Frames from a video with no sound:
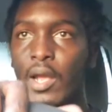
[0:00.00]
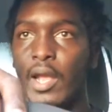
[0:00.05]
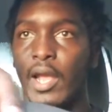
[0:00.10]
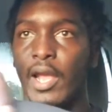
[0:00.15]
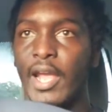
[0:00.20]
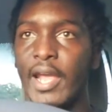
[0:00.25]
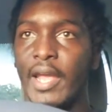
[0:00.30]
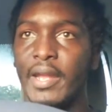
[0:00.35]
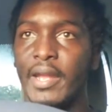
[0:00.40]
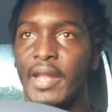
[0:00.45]

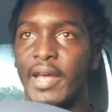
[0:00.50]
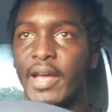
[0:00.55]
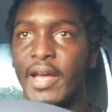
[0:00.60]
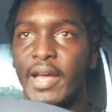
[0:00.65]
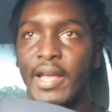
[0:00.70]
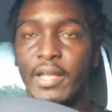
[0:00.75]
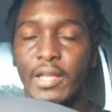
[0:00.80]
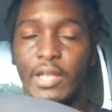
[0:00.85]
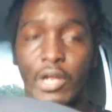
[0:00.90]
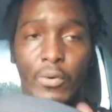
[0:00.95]
And
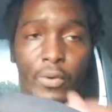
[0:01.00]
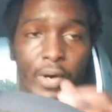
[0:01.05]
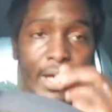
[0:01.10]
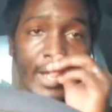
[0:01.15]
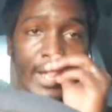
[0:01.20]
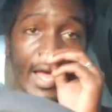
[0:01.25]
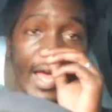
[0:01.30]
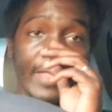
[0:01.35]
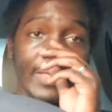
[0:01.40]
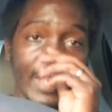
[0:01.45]
you know
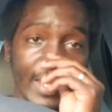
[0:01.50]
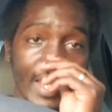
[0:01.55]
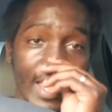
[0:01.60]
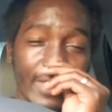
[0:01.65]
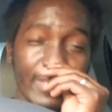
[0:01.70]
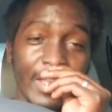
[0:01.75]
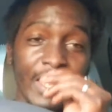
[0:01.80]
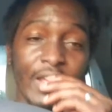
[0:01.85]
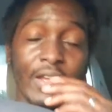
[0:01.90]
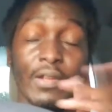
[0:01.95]
what? I think,
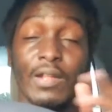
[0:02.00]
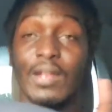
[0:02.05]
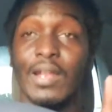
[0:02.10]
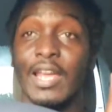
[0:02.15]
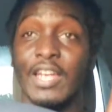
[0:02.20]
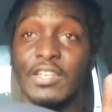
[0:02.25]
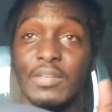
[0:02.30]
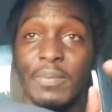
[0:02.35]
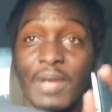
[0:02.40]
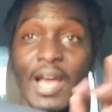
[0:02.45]

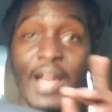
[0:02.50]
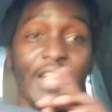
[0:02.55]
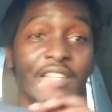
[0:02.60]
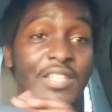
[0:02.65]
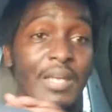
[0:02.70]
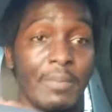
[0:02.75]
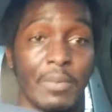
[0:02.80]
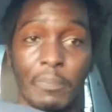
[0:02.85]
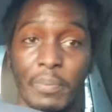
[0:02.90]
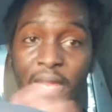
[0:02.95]
like, to be
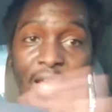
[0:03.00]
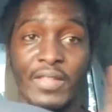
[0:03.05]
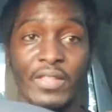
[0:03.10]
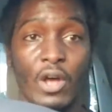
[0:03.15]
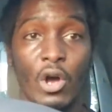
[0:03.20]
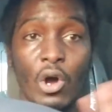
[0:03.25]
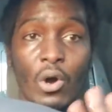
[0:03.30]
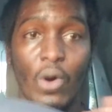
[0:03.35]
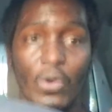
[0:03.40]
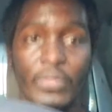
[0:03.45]
honest, I'm gonna play
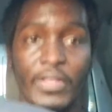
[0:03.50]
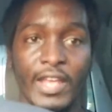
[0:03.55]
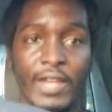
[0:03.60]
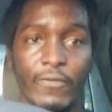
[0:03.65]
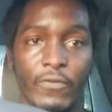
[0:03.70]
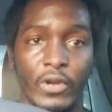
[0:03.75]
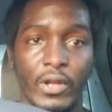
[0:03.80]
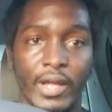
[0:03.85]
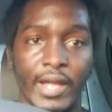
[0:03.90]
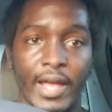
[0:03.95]
the whole
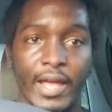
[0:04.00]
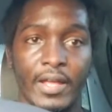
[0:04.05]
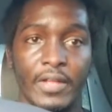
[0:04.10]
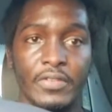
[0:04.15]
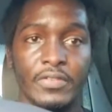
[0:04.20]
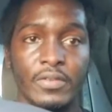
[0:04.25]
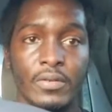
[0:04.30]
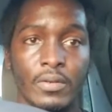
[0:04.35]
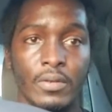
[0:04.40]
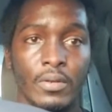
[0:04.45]
thing for you
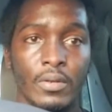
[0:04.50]
guys.